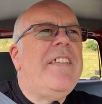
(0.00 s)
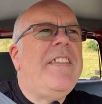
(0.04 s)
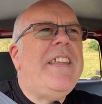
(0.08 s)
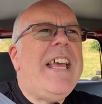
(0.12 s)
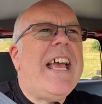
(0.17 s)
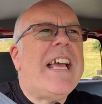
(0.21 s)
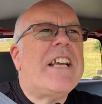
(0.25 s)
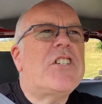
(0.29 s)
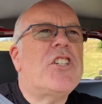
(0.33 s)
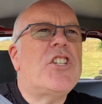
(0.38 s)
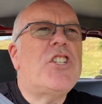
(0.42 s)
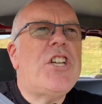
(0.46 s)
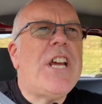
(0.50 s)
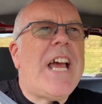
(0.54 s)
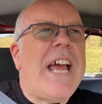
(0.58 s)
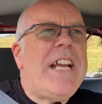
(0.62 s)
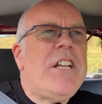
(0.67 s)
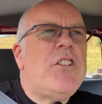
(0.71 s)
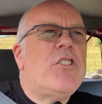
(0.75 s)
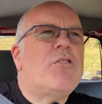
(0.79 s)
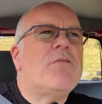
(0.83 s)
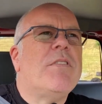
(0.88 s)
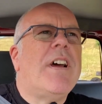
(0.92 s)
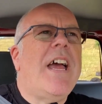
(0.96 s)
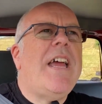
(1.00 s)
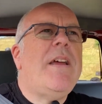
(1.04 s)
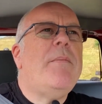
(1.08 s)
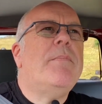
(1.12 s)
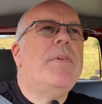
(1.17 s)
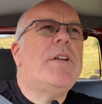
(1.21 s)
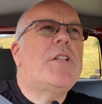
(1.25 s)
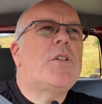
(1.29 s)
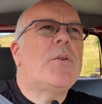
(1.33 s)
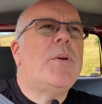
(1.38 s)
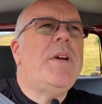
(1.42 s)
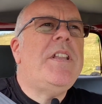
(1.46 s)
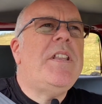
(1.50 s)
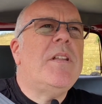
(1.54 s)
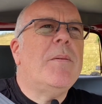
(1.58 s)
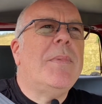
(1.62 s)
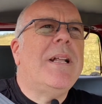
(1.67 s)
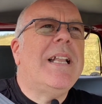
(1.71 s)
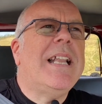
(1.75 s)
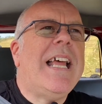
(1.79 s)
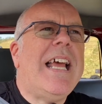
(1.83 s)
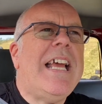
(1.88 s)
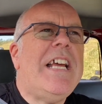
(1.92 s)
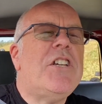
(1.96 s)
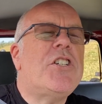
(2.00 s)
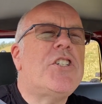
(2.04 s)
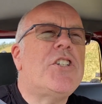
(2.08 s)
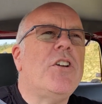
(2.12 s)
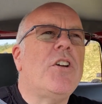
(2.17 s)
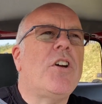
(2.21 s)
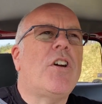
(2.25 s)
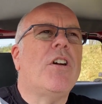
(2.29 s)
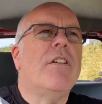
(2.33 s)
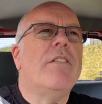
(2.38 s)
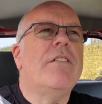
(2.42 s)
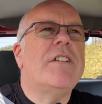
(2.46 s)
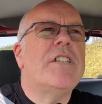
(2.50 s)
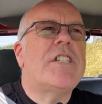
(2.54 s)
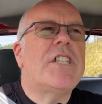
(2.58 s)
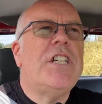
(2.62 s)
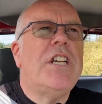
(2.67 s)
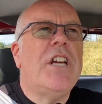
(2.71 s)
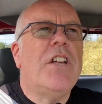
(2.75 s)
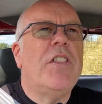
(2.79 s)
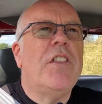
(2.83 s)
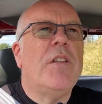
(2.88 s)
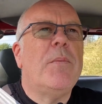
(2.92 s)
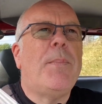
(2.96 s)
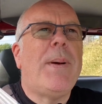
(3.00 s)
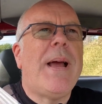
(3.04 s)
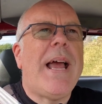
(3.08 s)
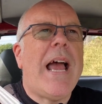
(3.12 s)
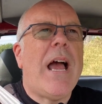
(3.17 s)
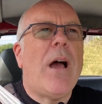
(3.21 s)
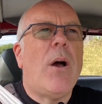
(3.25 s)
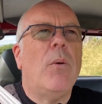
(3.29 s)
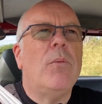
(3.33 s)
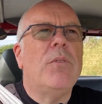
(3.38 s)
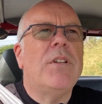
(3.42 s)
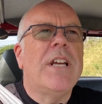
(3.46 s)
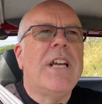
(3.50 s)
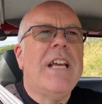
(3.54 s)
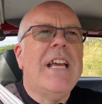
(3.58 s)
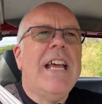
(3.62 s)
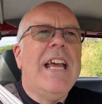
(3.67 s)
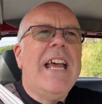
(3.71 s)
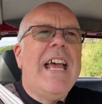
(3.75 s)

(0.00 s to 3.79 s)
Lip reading: and the exchange rate between the Malaysian currency and the pound